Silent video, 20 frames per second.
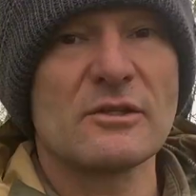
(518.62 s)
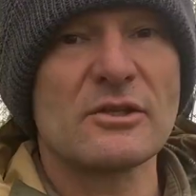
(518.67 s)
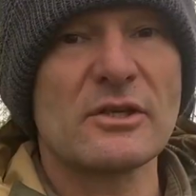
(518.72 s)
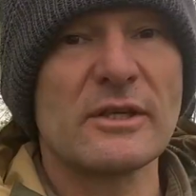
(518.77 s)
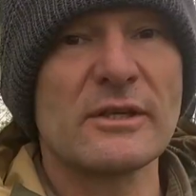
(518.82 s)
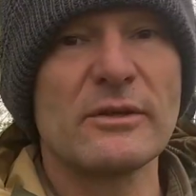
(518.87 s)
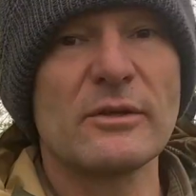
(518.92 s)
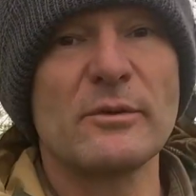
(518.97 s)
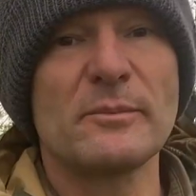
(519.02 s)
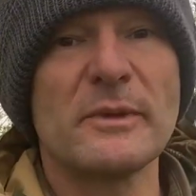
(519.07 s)

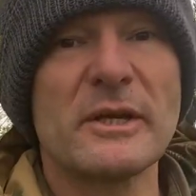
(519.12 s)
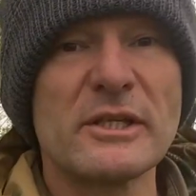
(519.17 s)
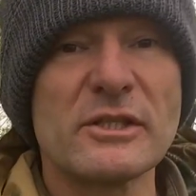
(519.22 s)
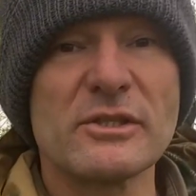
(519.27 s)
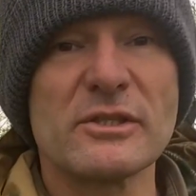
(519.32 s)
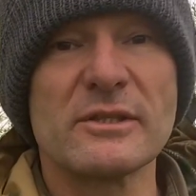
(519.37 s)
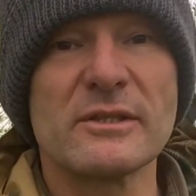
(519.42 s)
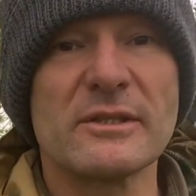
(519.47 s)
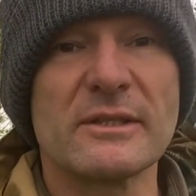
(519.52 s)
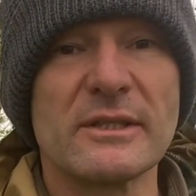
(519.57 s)
I know I
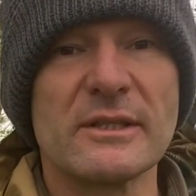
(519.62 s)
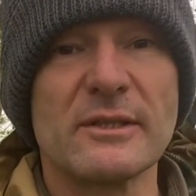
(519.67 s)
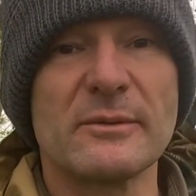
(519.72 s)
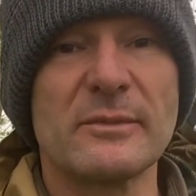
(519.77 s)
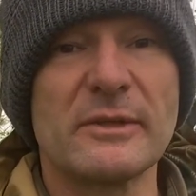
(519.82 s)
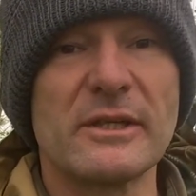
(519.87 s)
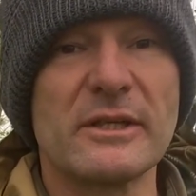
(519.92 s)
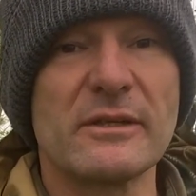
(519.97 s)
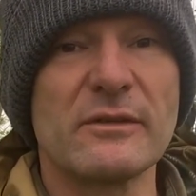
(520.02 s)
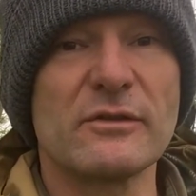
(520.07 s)
mentioned in the
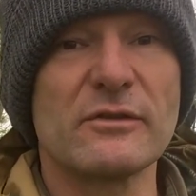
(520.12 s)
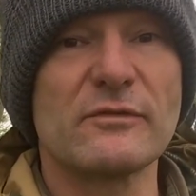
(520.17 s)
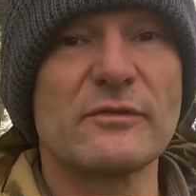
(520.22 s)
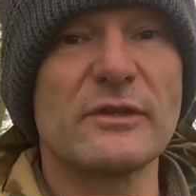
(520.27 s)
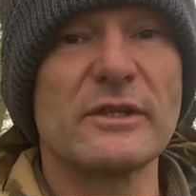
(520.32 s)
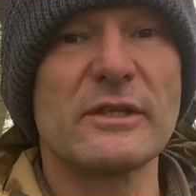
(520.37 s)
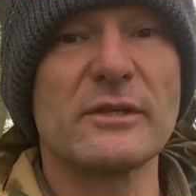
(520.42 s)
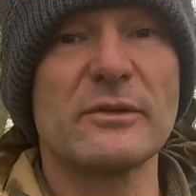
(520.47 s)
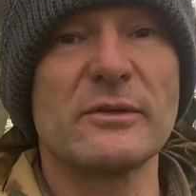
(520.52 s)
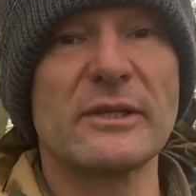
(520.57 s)
beginning of this
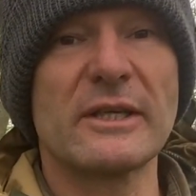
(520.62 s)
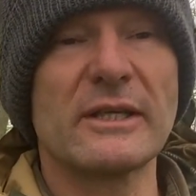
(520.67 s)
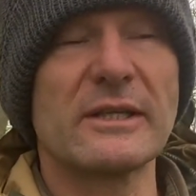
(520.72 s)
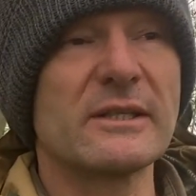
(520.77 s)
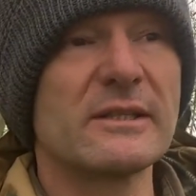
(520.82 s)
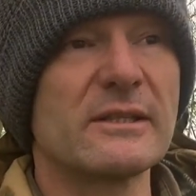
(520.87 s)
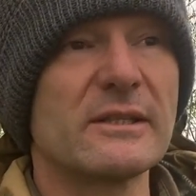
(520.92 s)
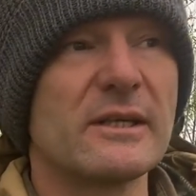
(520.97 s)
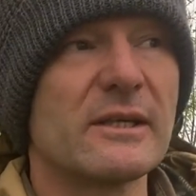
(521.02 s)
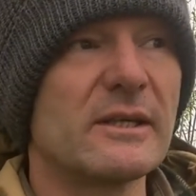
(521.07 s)
video
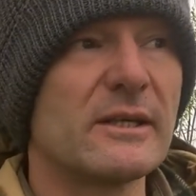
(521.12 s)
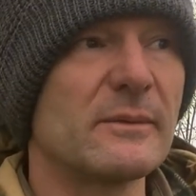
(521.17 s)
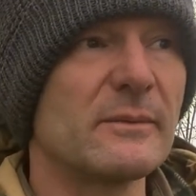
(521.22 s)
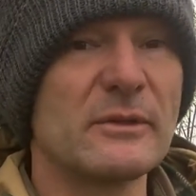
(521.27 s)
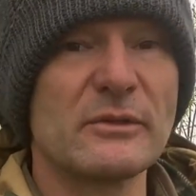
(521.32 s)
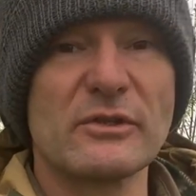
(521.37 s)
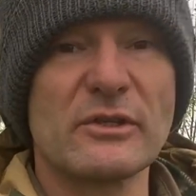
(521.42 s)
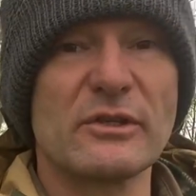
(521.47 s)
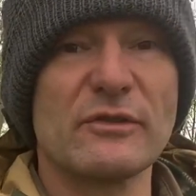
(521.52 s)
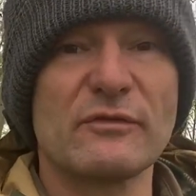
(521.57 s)
that I
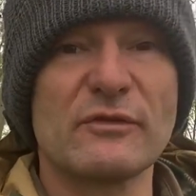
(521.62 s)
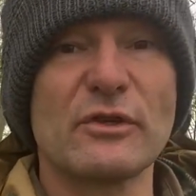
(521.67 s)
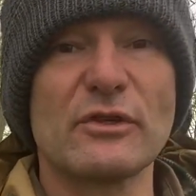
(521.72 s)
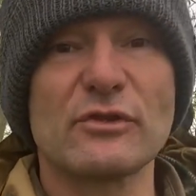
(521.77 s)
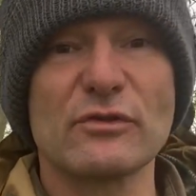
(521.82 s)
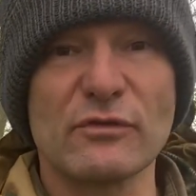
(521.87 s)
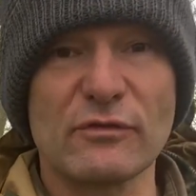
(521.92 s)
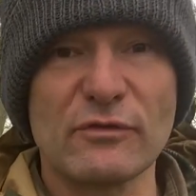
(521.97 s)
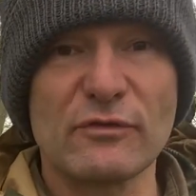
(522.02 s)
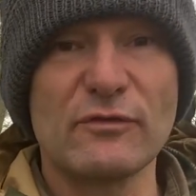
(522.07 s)
was going to
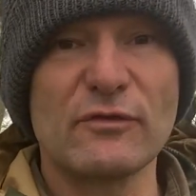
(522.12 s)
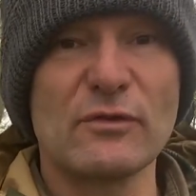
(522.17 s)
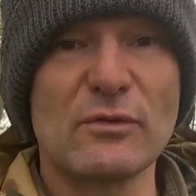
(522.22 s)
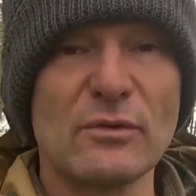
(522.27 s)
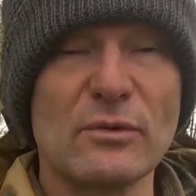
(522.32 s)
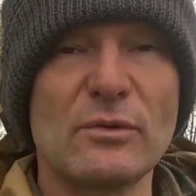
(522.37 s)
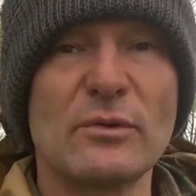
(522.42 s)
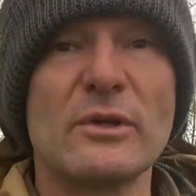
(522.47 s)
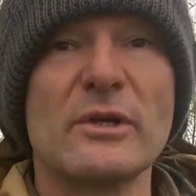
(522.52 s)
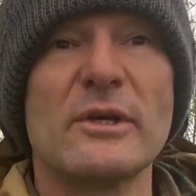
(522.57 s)
focus on
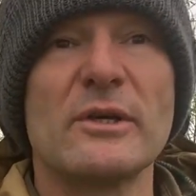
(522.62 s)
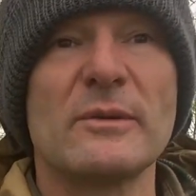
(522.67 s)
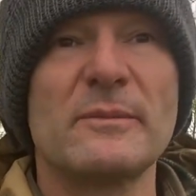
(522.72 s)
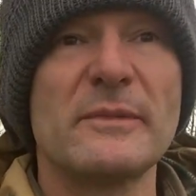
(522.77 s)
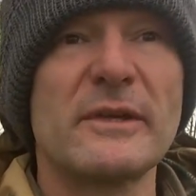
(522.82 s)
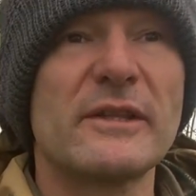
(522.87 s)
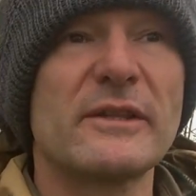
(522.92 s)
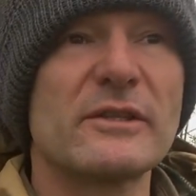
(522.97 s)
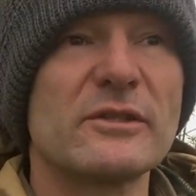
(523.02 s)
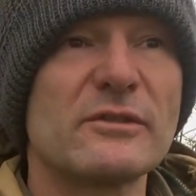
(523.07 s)
4
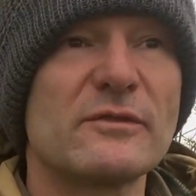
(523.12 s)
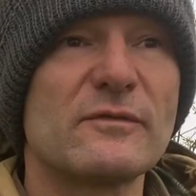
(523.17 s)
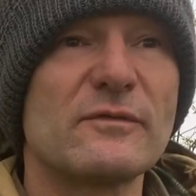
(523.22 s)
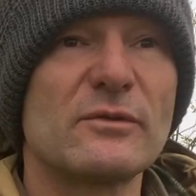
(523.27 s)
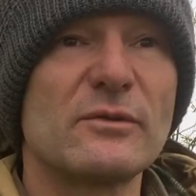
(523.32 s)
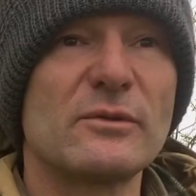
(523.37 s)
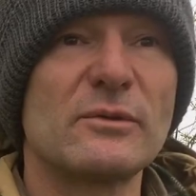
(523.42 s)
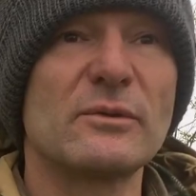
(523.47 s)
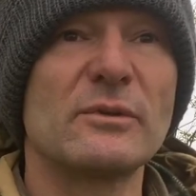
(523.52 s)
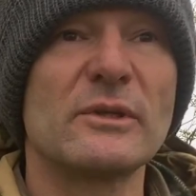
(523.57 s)
methods
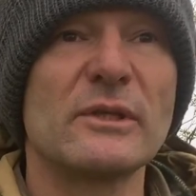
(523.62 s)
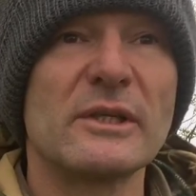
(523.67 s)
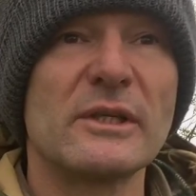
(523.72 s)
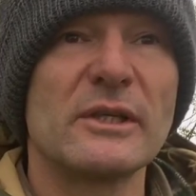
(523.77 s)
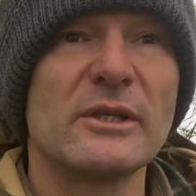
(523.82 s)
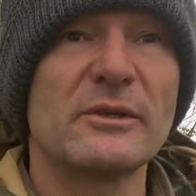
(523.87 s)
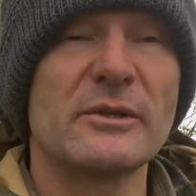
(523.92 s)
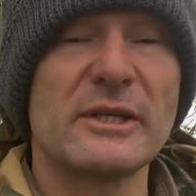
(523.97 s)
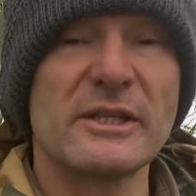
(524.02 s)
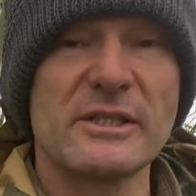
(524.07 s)
for
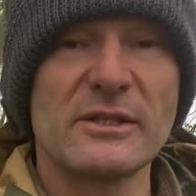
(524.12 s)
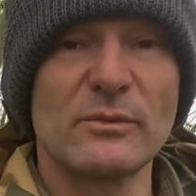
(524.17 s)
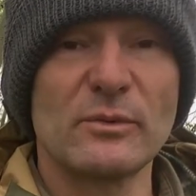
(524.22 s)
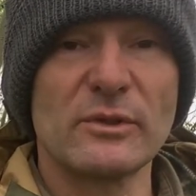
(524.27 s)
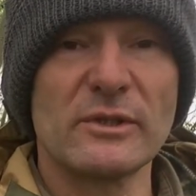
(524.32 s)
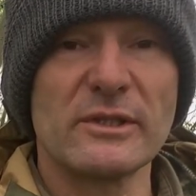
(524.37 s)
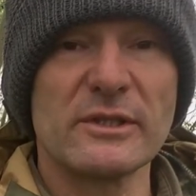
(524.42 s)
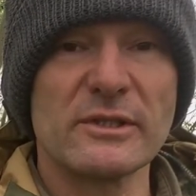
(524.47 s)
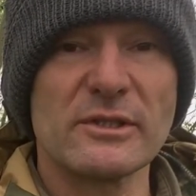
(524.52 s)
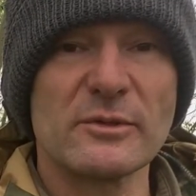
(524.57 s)
creating
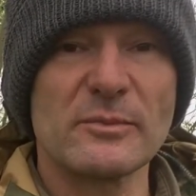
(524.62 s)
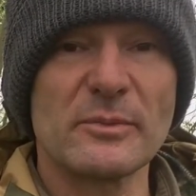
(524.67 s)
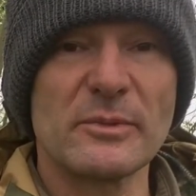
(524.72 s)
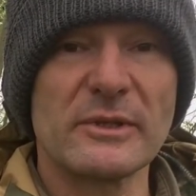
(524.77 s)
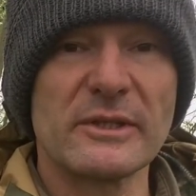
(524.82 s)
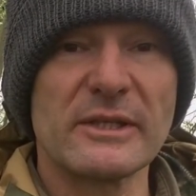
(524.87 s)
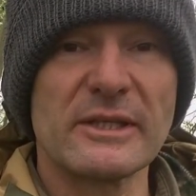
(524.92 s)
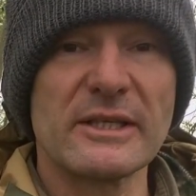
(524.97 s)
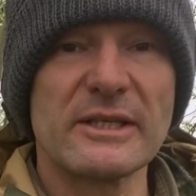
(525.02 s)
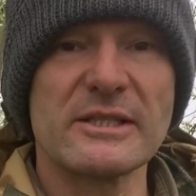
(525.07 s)
woodlands,
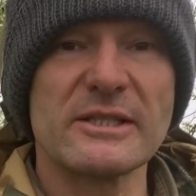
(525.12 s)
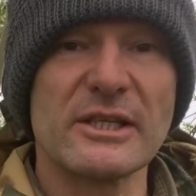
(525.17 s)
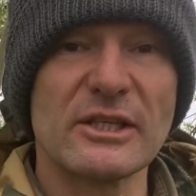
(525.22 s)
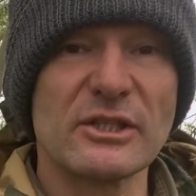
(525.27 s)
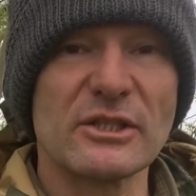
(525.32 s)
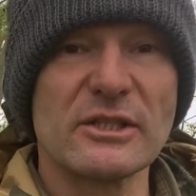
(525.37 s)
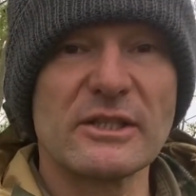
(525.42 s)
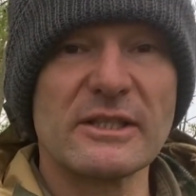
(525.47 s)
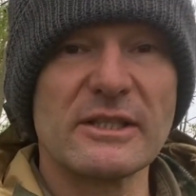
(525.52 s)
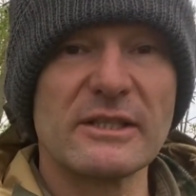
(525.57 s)
but there is
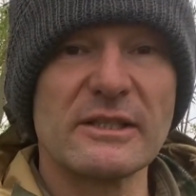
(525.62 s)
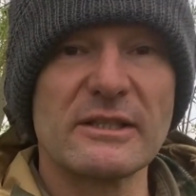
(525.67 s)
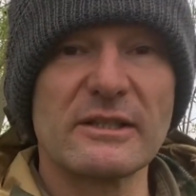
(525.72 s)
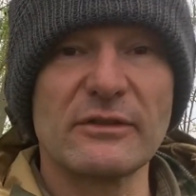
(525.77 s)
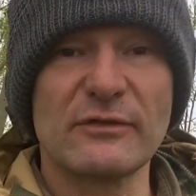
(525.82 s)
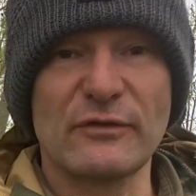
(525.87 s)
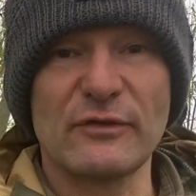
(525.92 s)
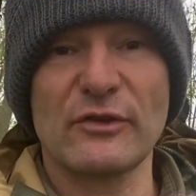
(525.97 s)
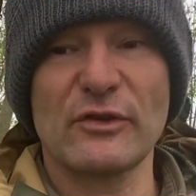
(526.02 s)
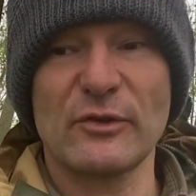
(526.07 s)
actually
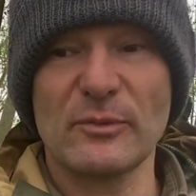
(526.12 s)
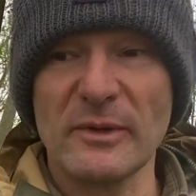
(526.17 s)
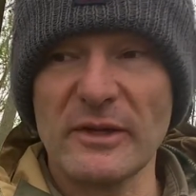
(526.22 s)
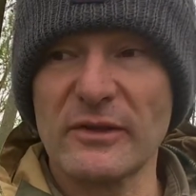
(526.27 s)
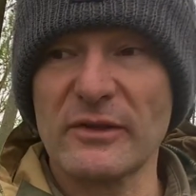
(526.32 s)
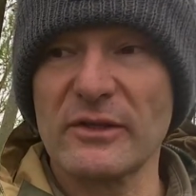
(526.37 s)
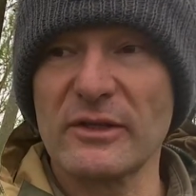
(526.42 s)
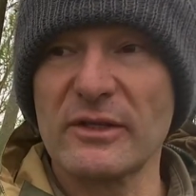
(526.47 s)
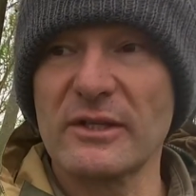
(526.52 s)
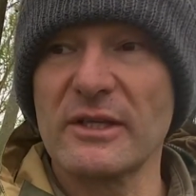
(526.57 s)
a 5th
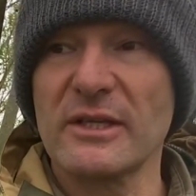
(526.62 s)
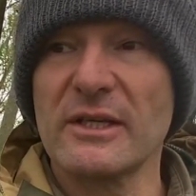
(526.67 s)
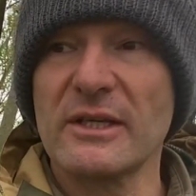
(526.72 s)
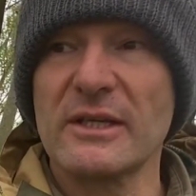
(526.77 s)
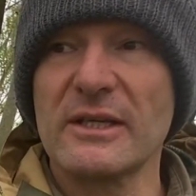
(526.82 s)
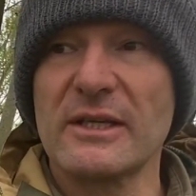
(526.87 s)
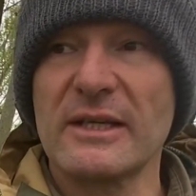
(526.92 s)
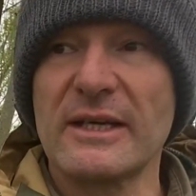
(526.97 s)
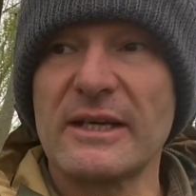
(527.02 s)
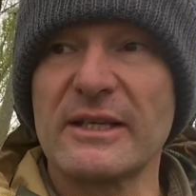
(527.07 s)
method,
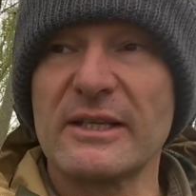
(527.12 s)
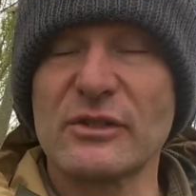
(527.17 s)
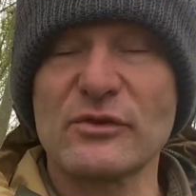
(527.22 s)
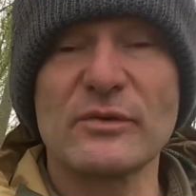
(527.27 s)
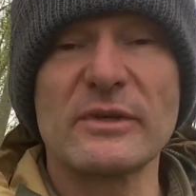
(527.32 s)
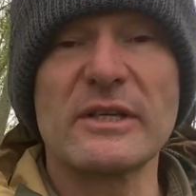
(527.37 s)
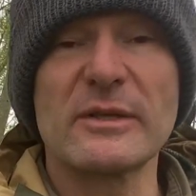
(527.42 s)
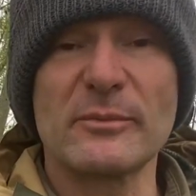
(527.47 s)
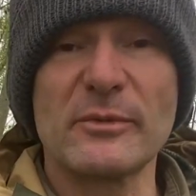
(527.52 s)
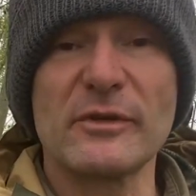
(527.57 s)
and it's
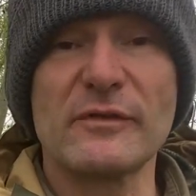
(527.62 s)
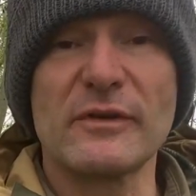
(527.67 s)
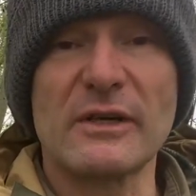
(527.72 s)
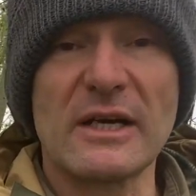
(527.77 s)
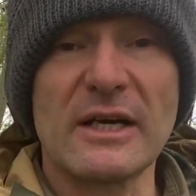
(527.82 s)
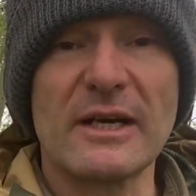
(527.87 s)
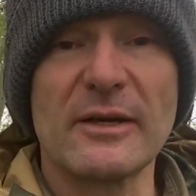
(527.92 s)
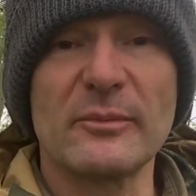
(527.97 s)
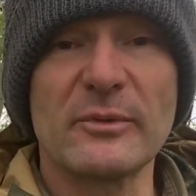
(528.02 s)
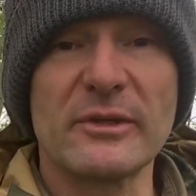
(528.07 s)
really a bit of a
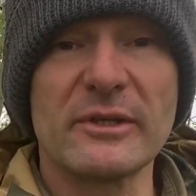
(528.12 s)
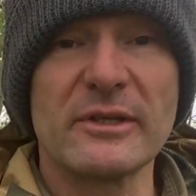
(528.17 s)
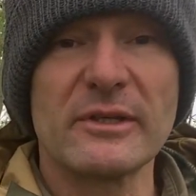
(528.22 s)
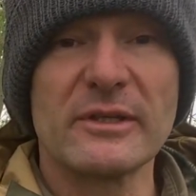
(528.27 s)
hybrid.